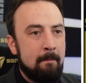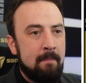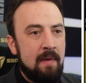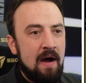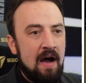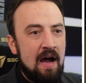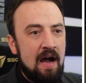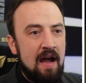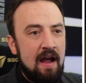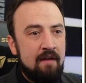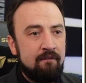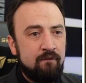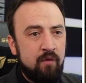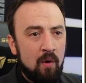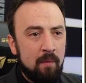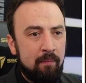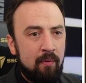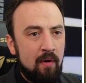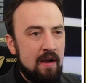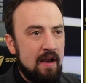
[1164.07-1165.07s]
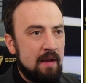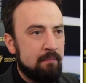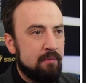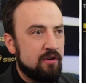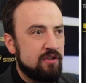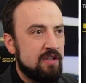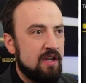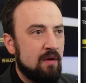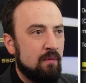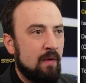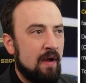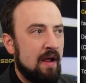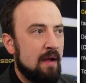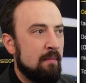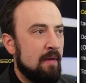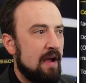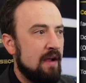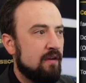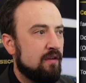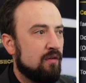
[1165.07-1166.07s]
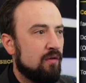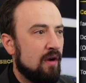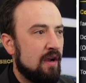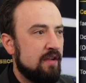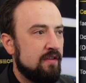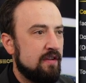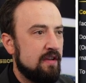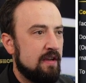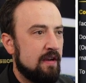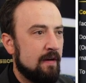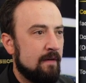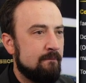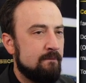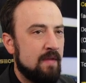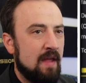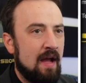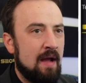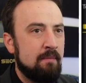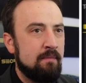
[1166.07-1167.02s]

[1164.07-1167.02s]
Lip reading: by 4.8%. Wait, am I crazy here?